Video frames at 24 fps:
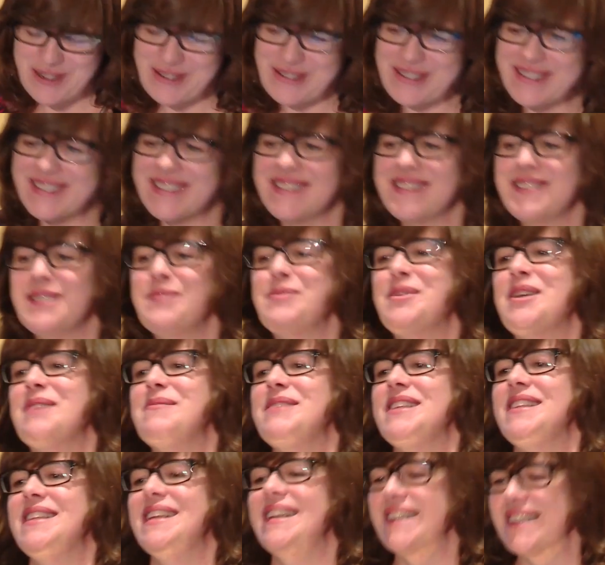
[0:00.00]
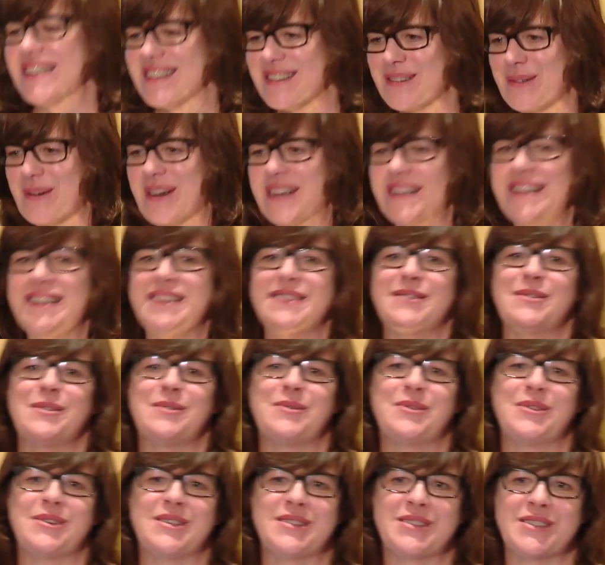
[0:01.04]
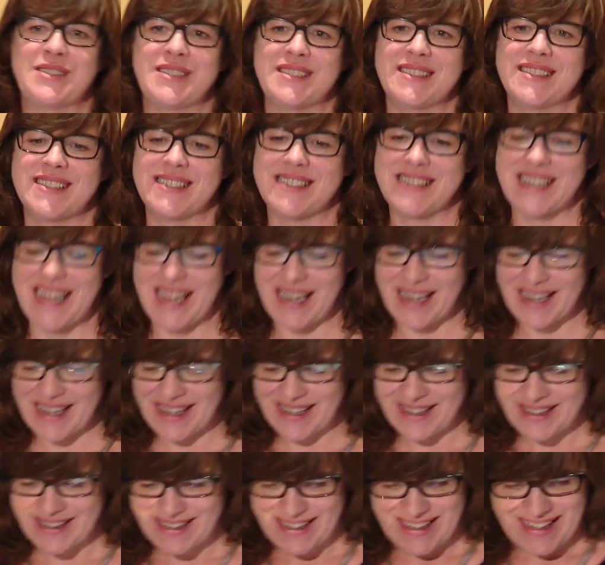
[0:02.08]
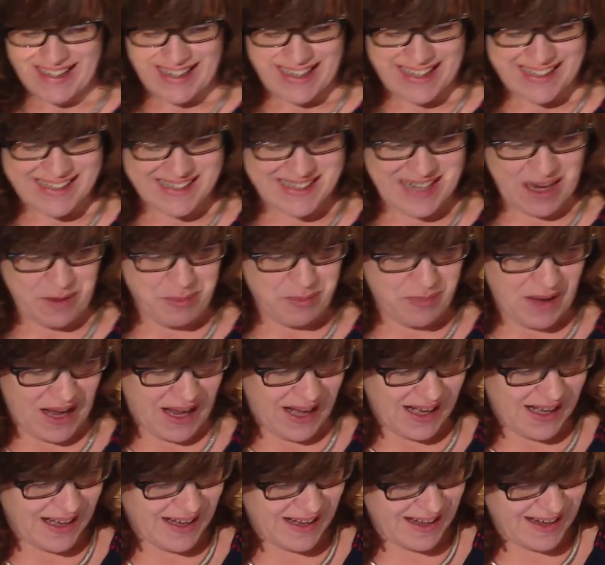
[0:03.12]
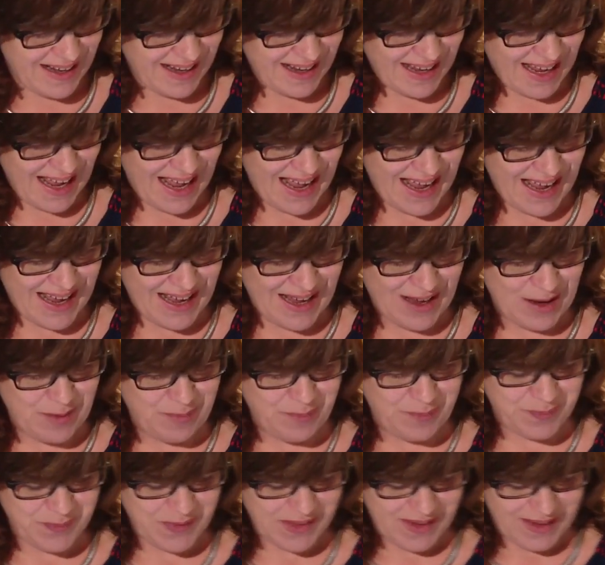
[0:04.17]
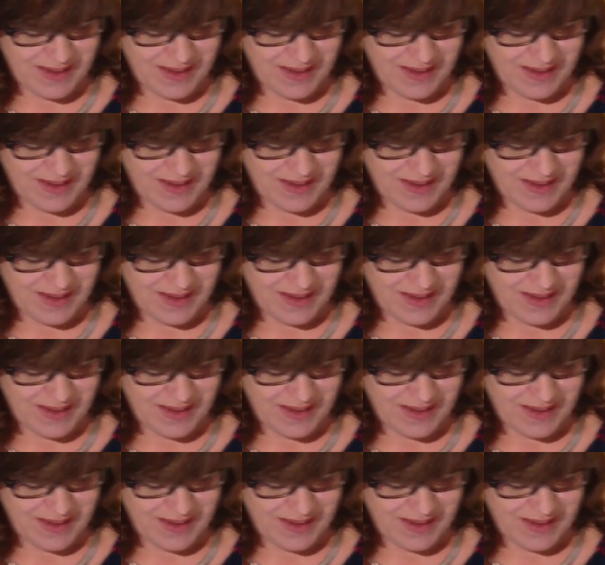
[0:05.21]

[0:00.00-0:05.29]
But also sometimes I think it is quite useful for us just to take a step back. And